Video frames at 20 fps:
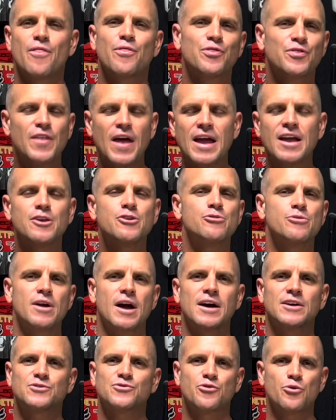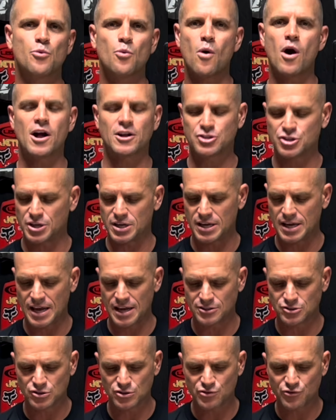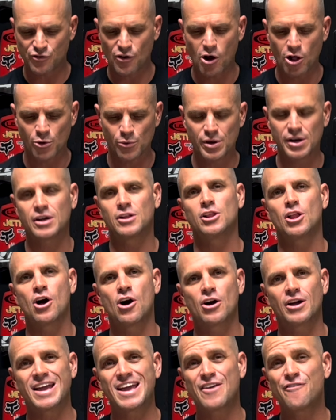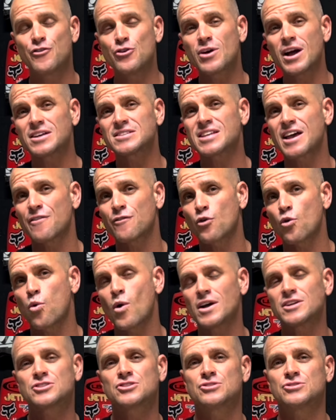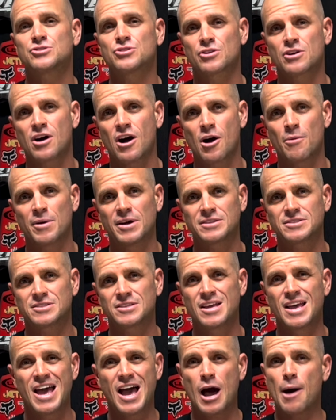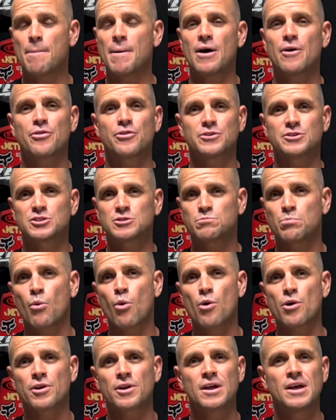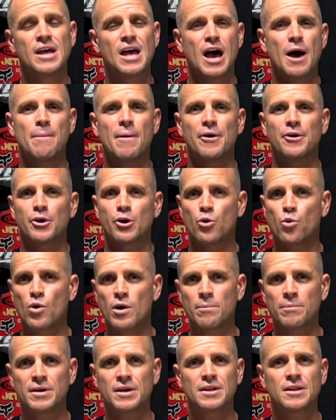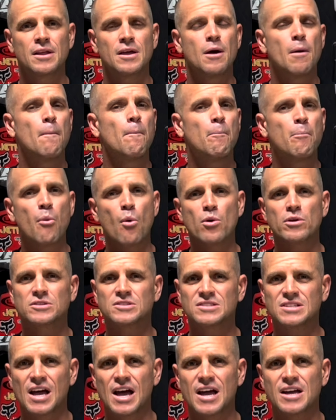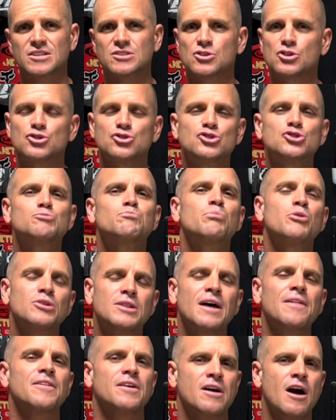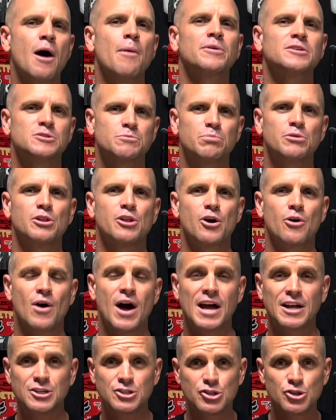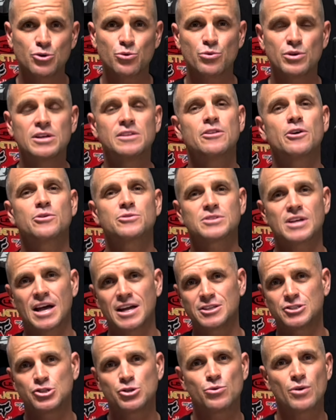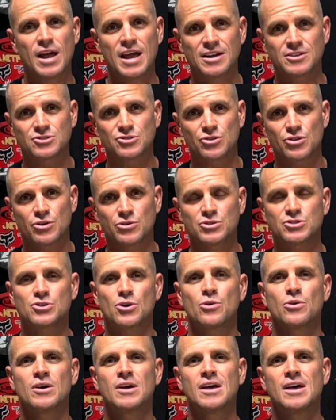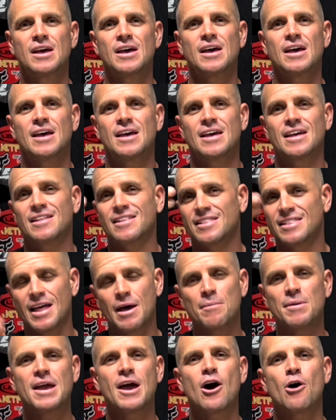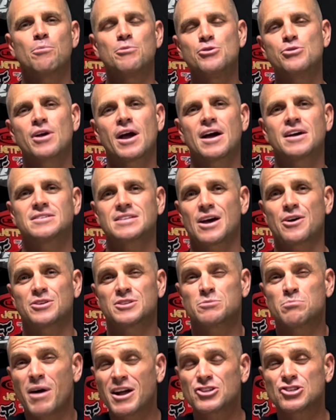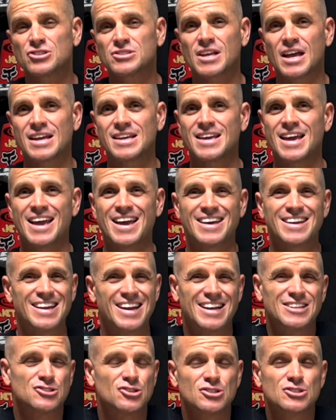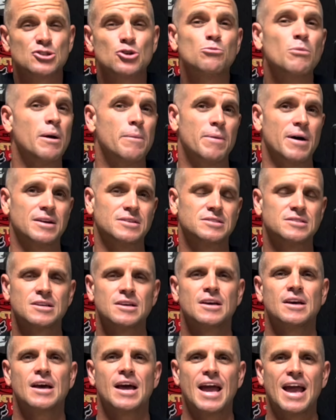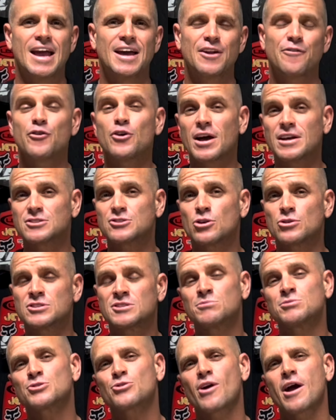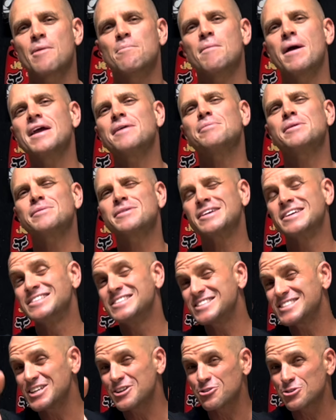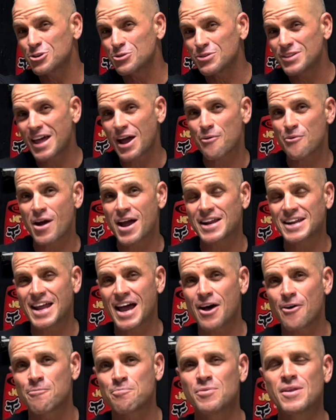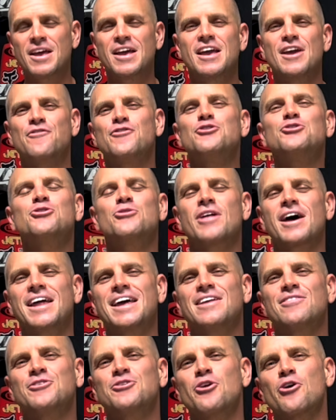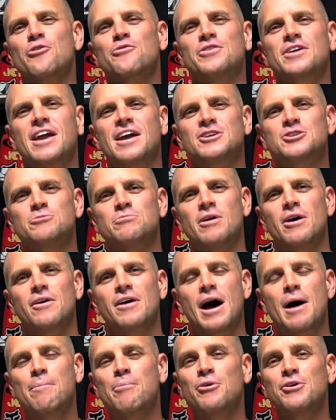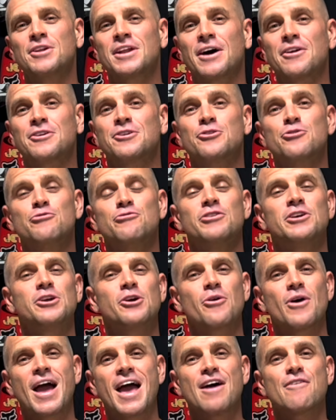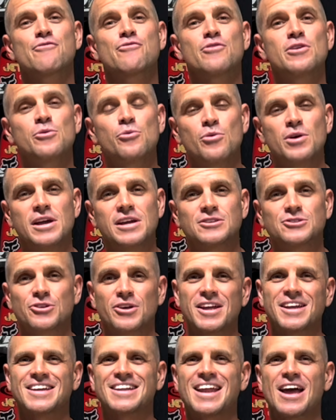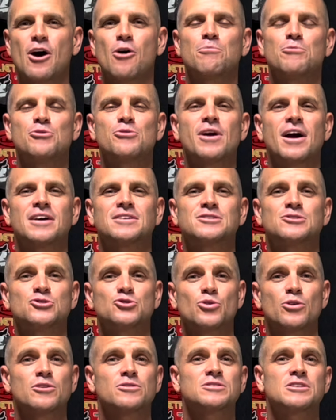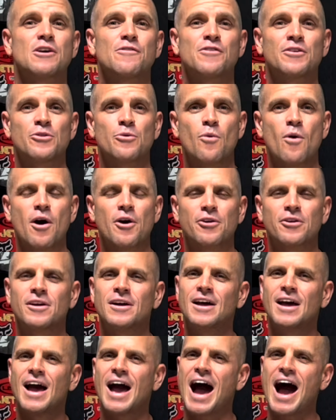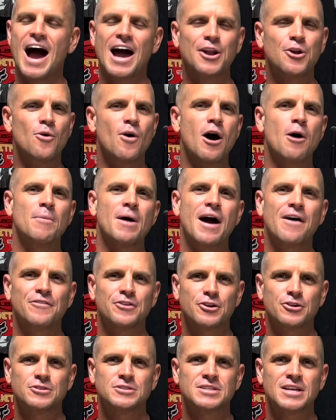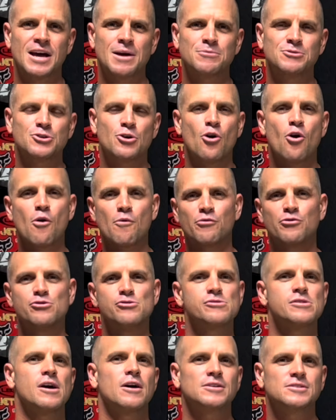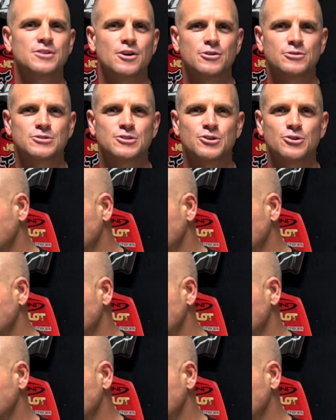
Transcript: Thank you guys for watching and just following along. If you guys have questions or comments about the sport, about equipment, board size, put that in the comments below. I do read those, I do answer those, so let me help you guys out as much as I can, and I just do my best. And if you guys don't subscribe, maybe consider doing that right now. If you do that, hit the notification bell. I'm putting out a new video every week so that I can help you guys enjoy yourself on the water. I know I'm having a good time, so hopefully you guys are too.